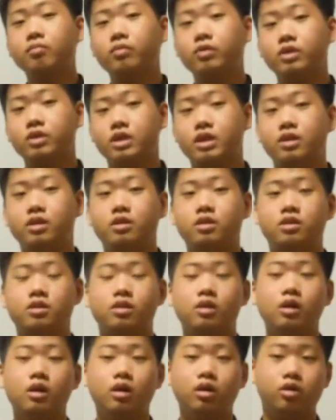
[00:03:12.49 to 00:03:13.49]
Since
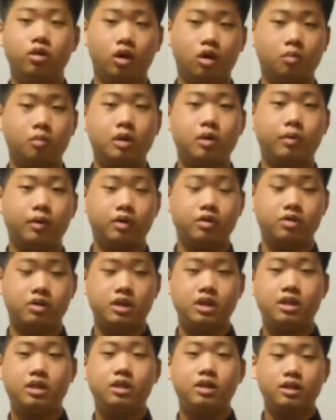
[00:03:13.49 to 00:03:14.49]
normally what you
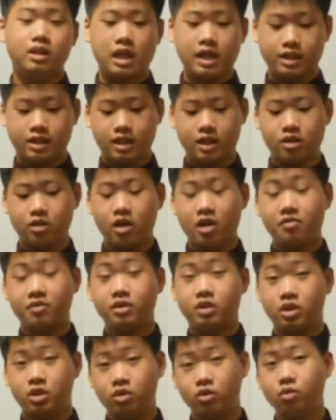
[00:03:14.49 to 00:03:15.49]
see is, let's say you have a
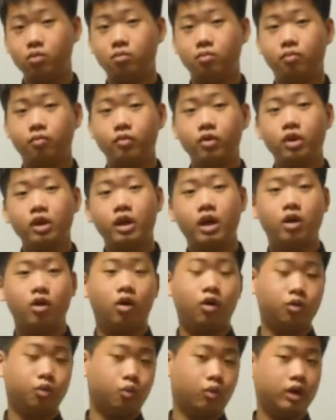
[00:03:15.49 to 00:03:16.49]
tube,
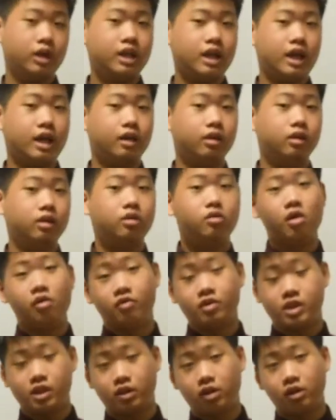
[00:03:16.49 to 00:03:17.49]
on one end you have
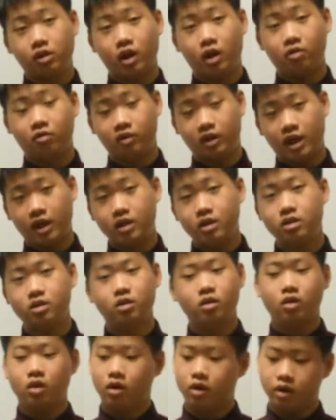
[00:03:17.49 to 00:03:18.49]
a certain type of gas,
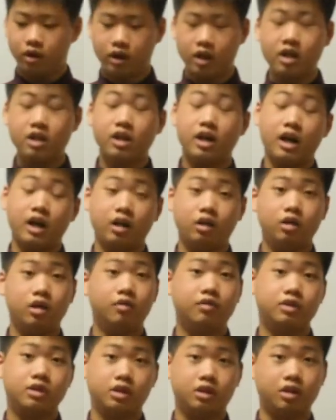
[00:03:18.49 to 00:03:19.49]
on another end you have
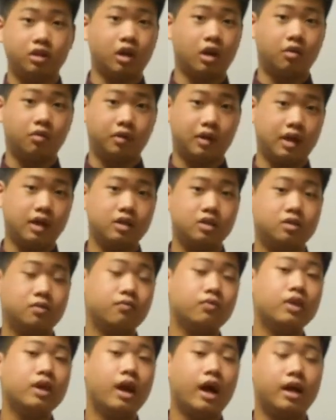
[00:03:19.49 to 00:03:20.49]
a certain type of gas,
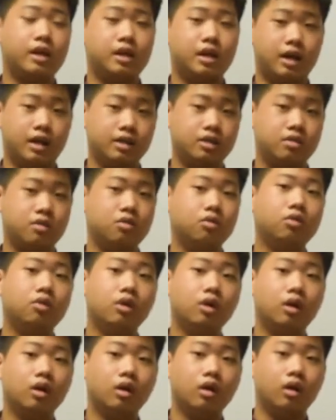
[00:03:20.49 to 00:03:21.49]
and they ask you,
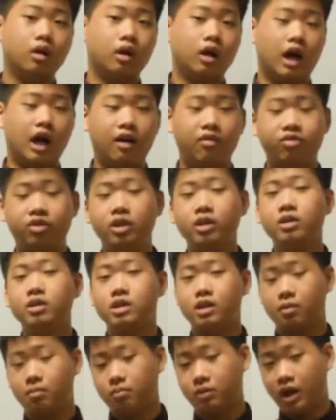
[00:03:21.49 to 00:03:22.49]
after
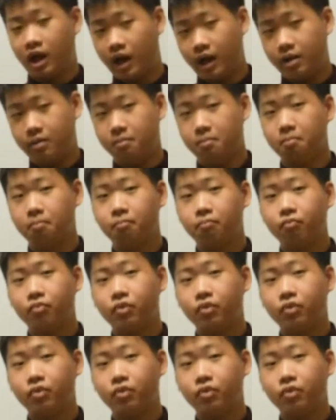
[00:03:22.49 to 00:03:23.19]
some time,